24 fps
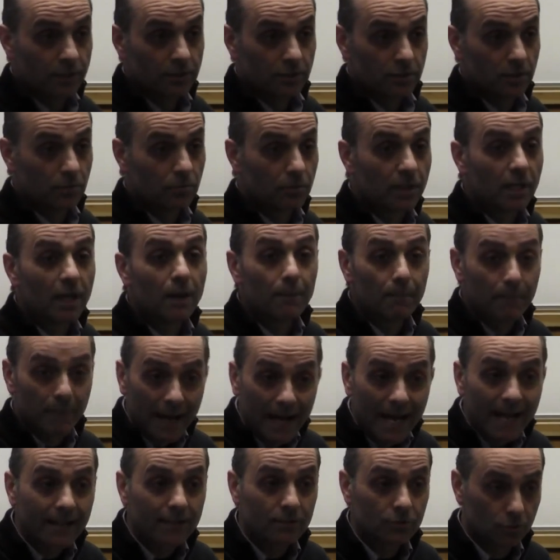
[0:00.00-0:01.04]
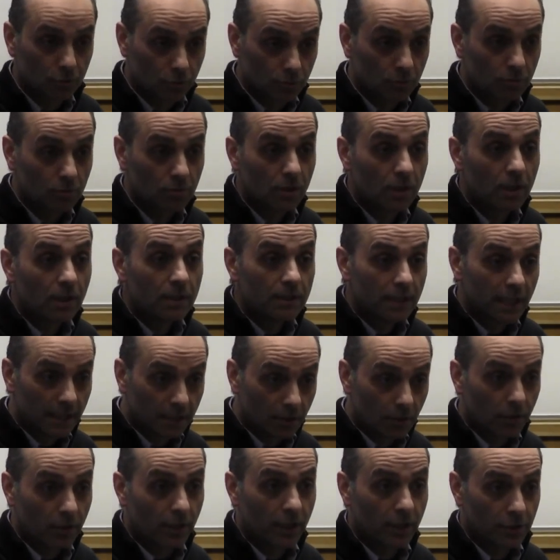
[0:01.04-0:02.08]
so that we come back to that
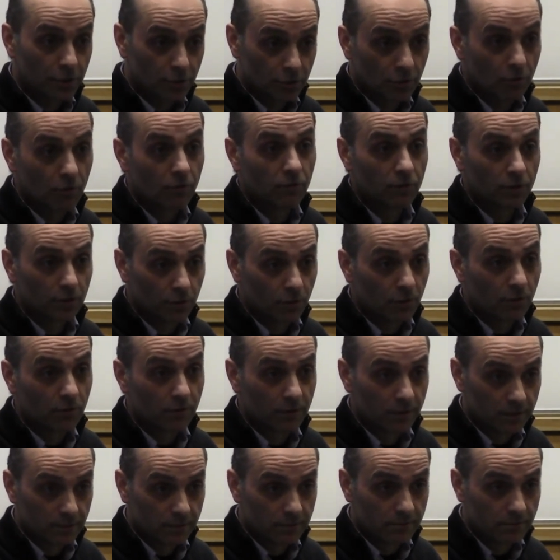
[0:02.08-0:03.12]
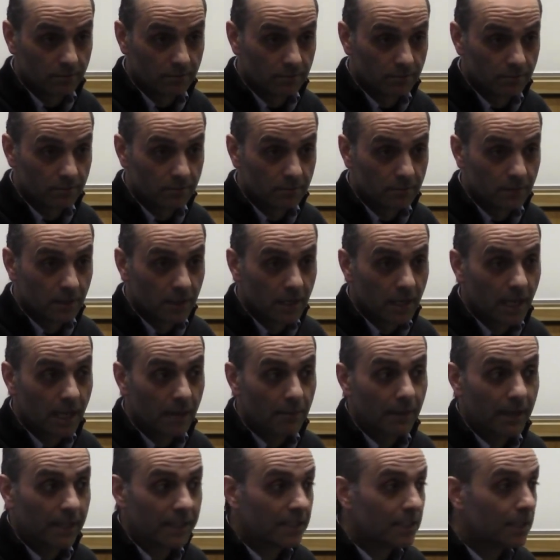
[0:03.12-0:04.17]
location over and over. And
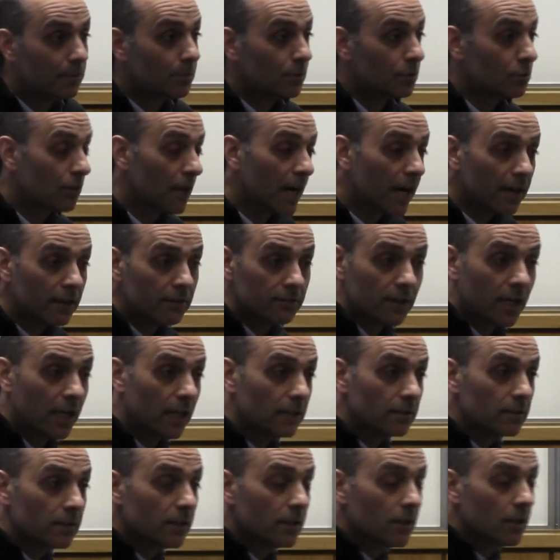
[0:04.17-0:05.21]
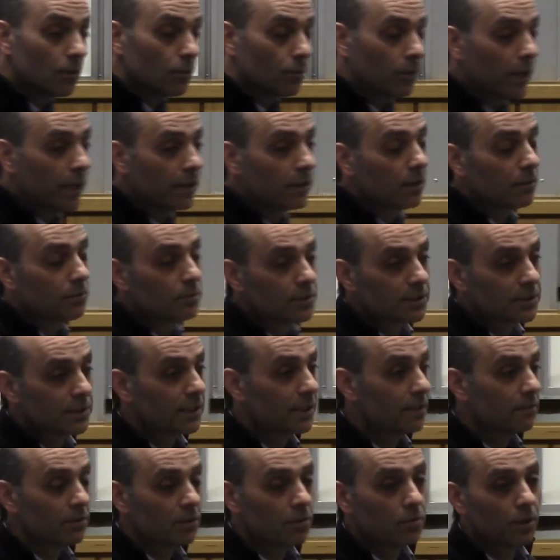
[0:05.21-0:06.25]
by keeping track of that, we end up with a set
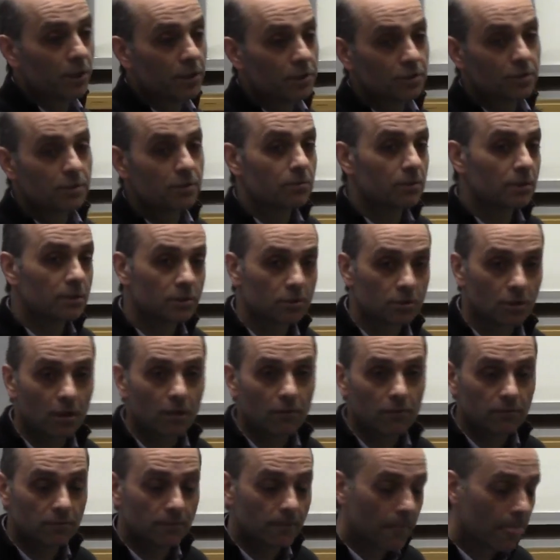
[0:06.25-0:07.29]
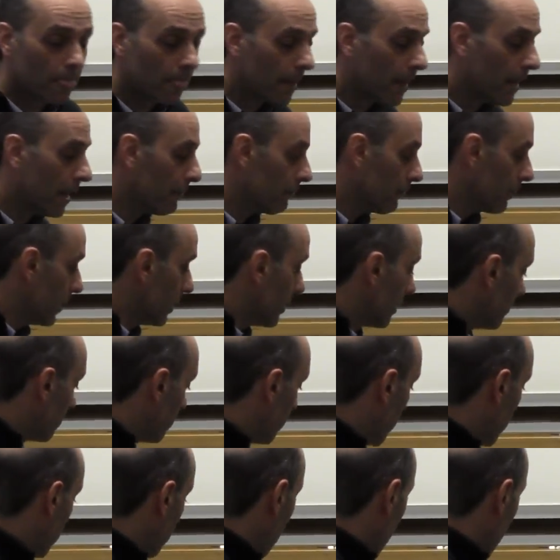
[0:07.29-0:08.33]
of equations that we can solve. And we, we end